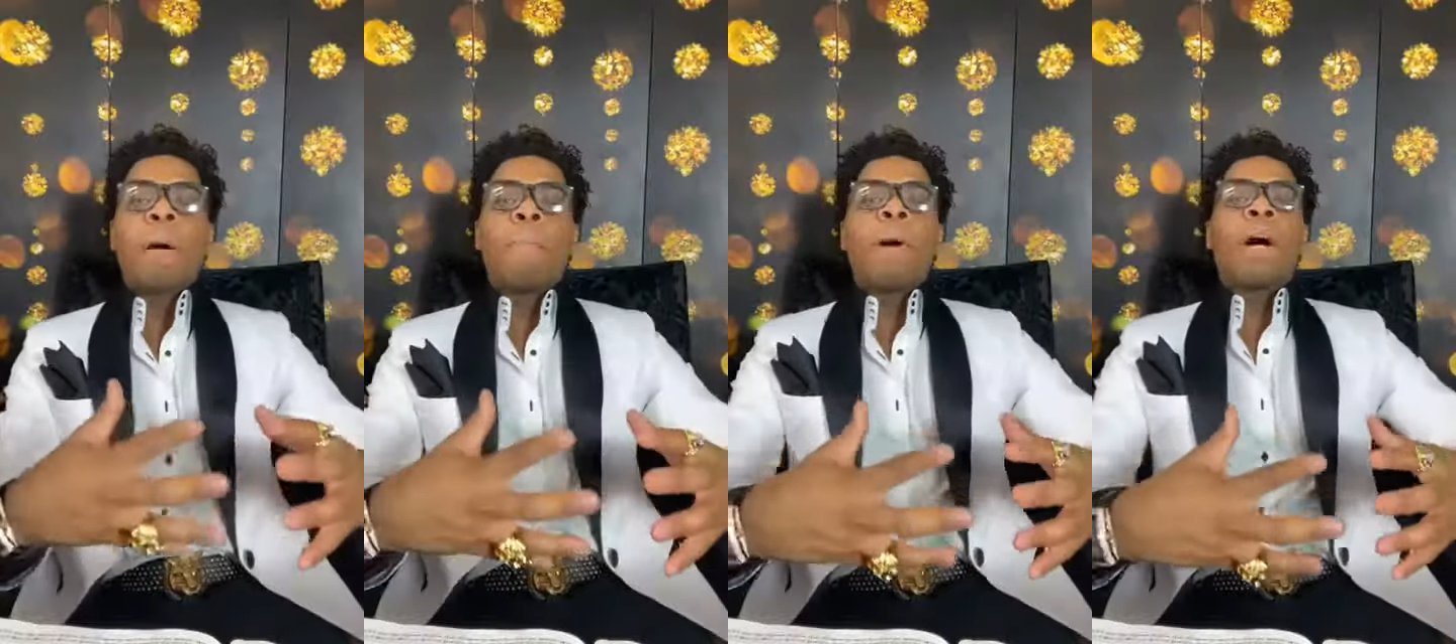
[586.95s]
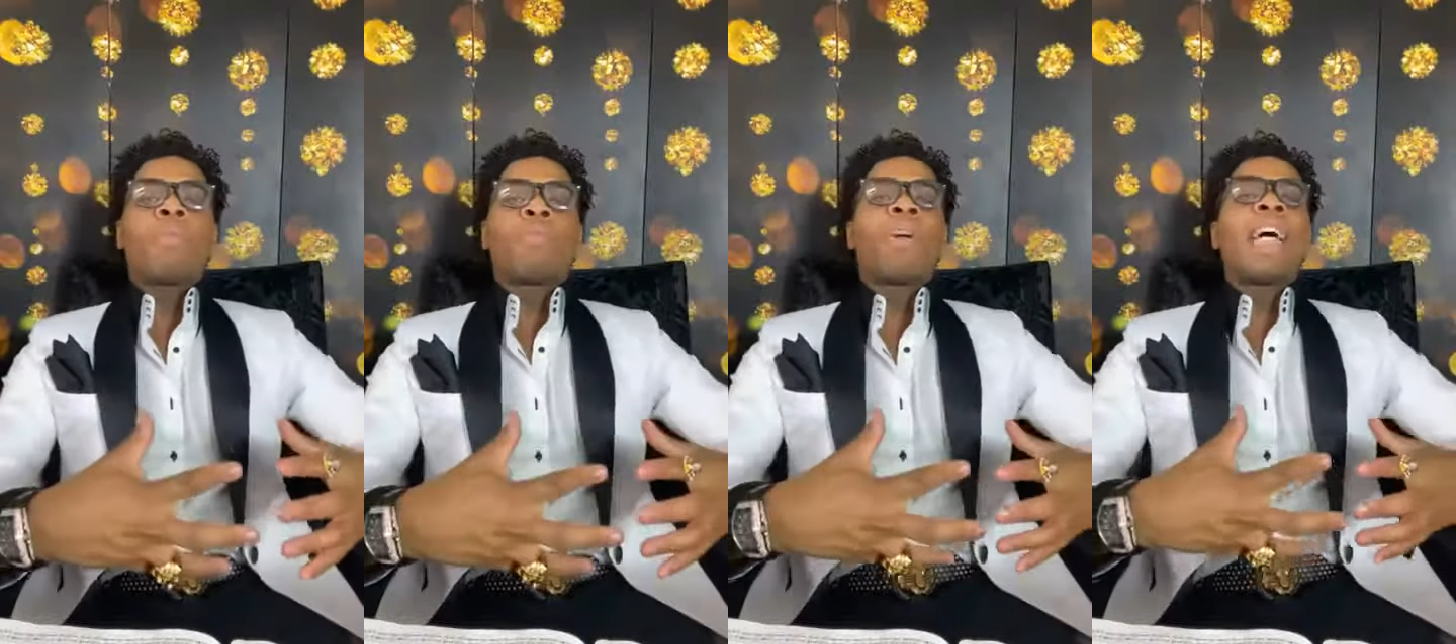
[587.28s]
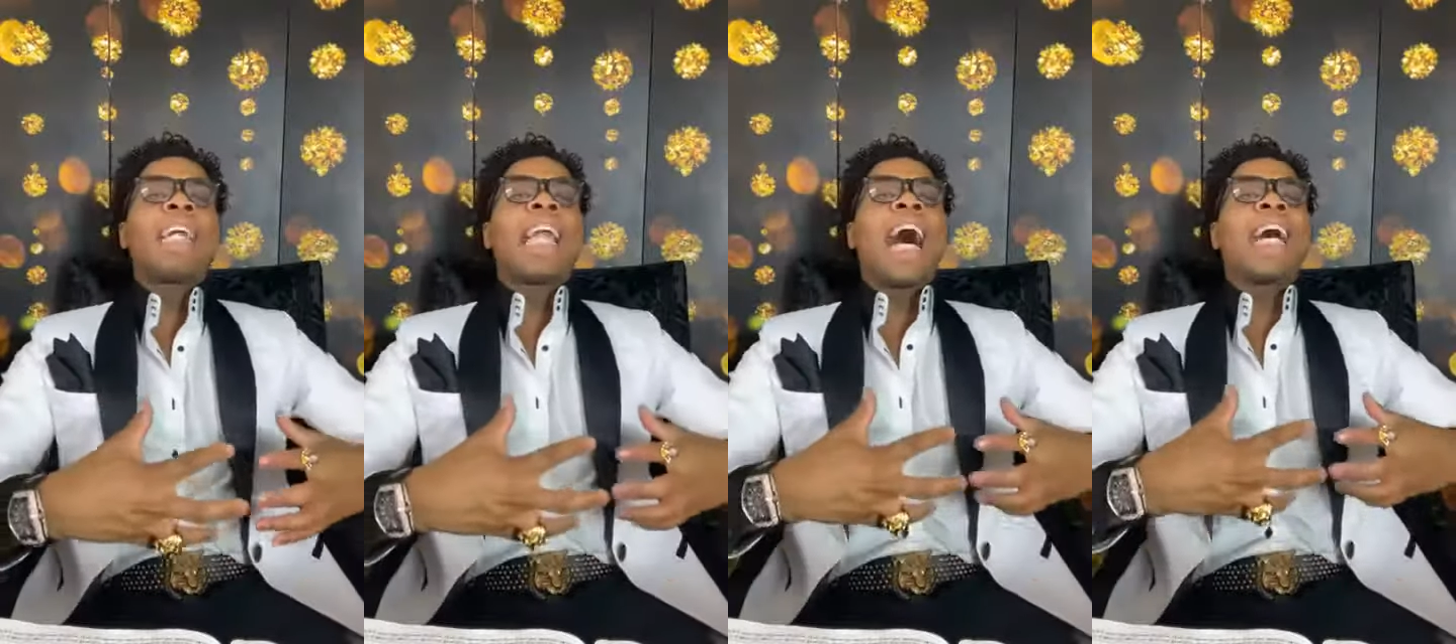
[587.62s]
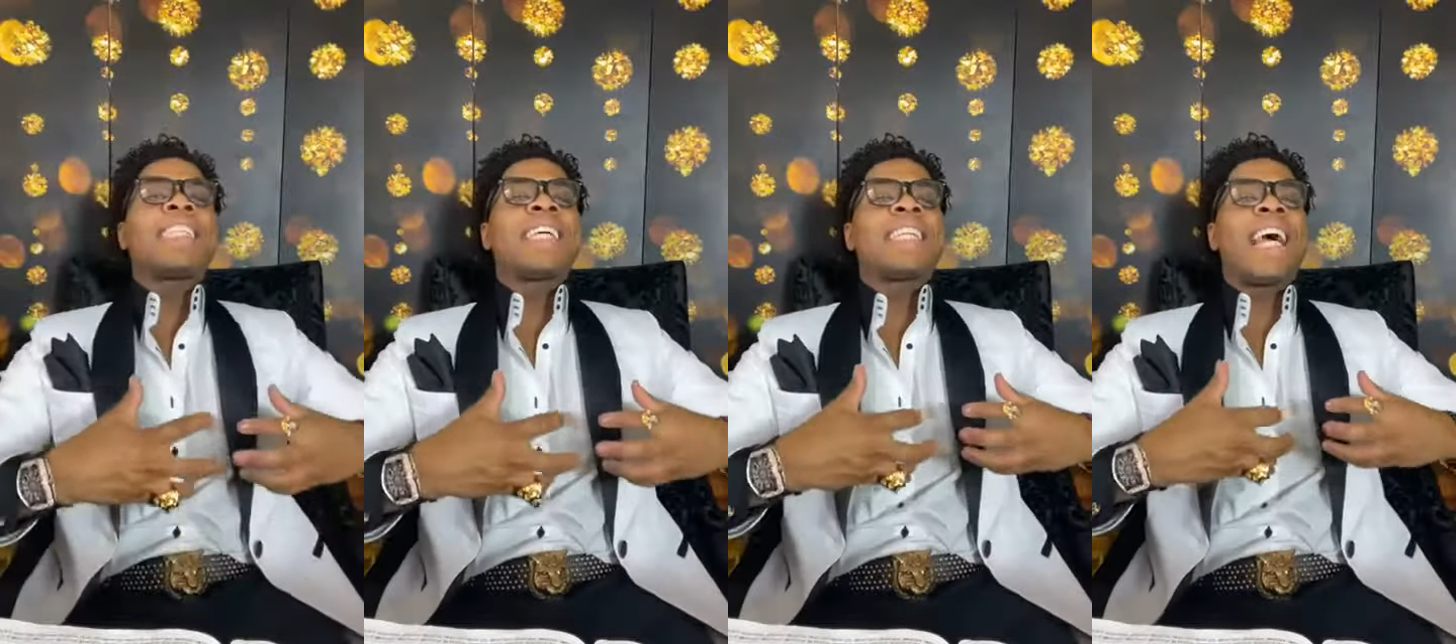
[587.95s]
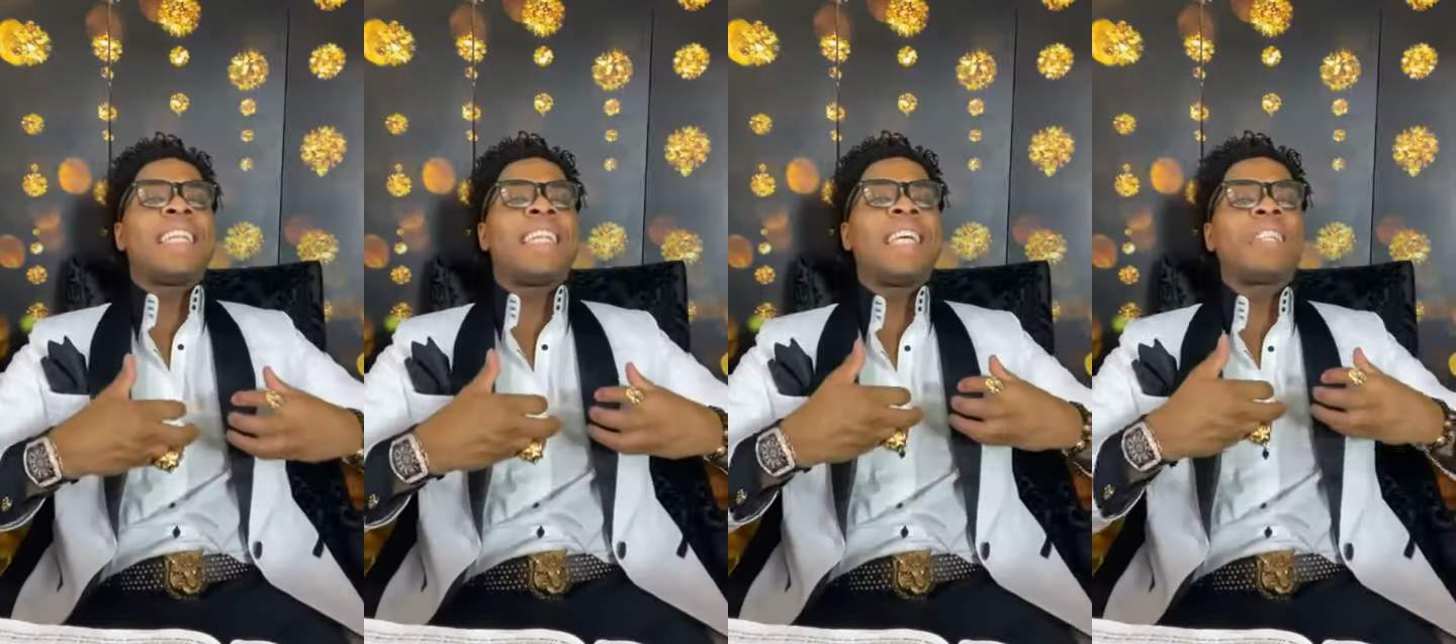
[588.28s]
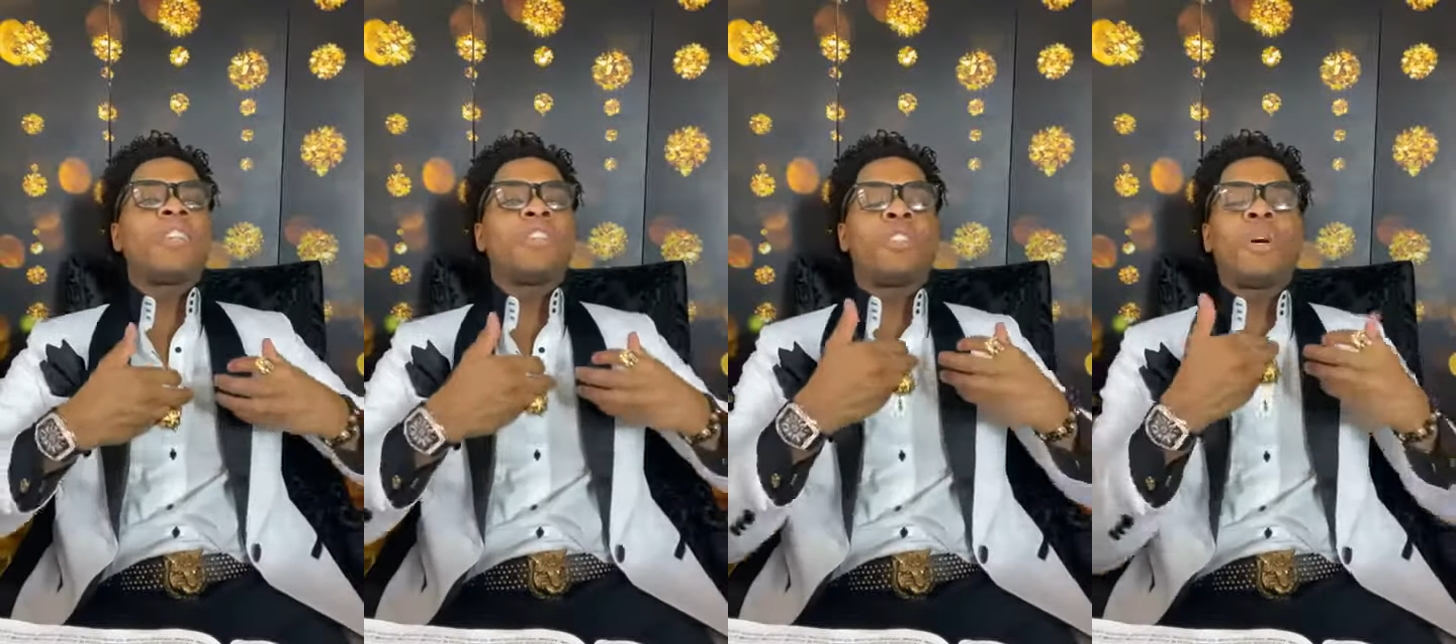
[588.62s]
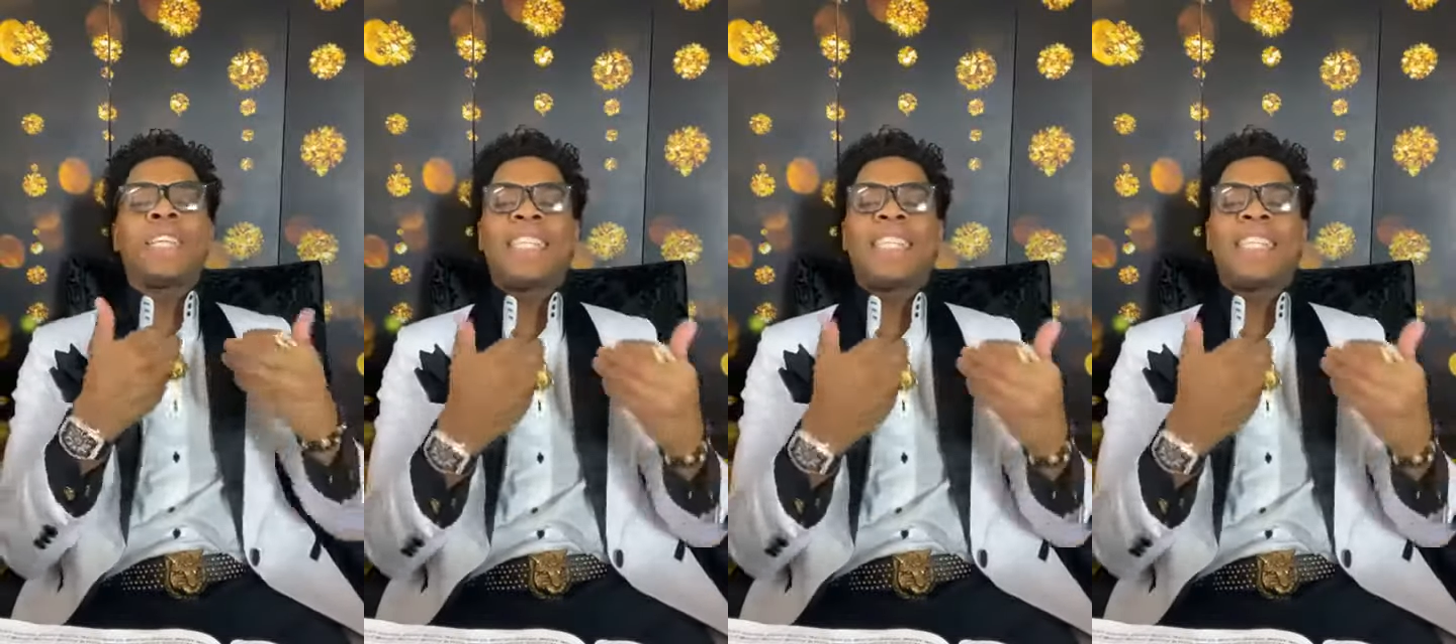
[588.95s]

but realizing that this is your